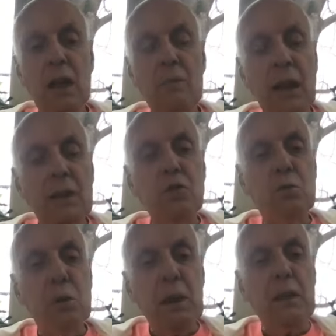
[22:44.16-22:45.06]
I'm not
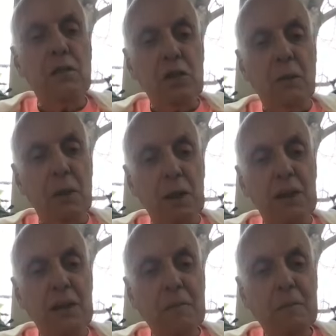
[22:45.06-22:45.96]
treating
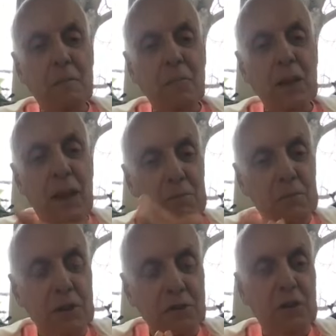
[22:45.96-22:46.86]
somebody, I'm
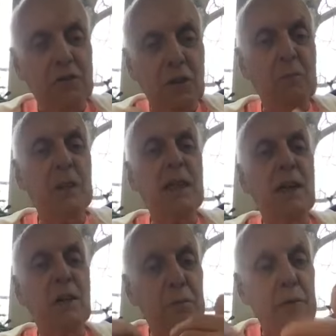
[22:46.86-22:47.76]
teaching somebody
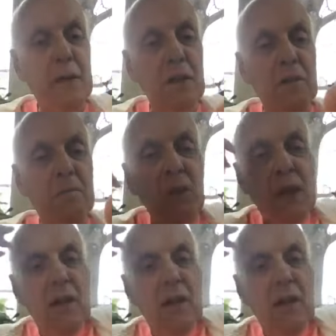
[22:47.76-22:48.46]
how to feel.